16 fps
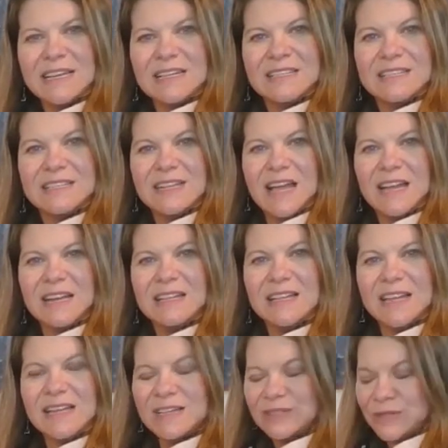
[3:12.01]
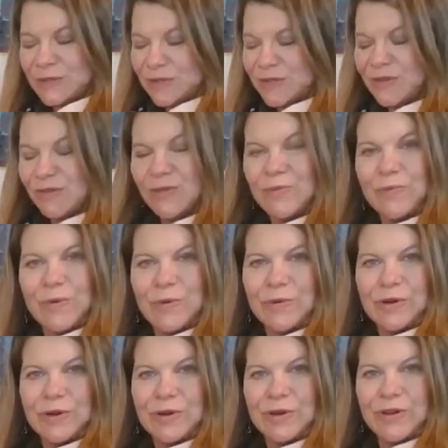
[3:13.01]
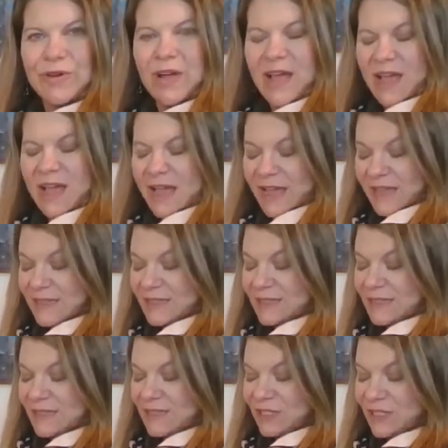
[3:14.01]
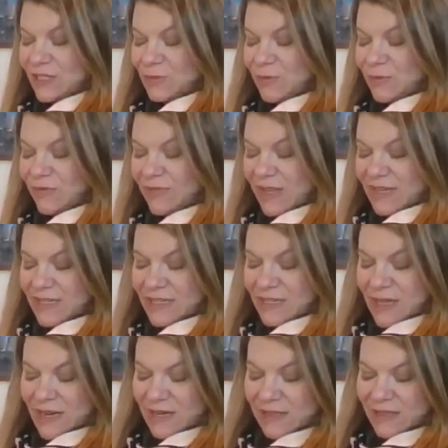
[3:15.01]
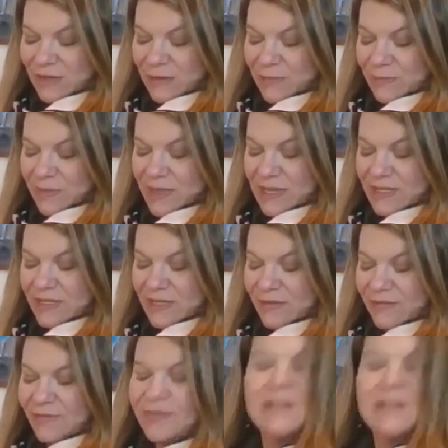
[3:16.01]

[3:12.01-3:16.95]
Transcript: It's not a laser, so it won't hurt your eyes. It's just reflecting on a little piece of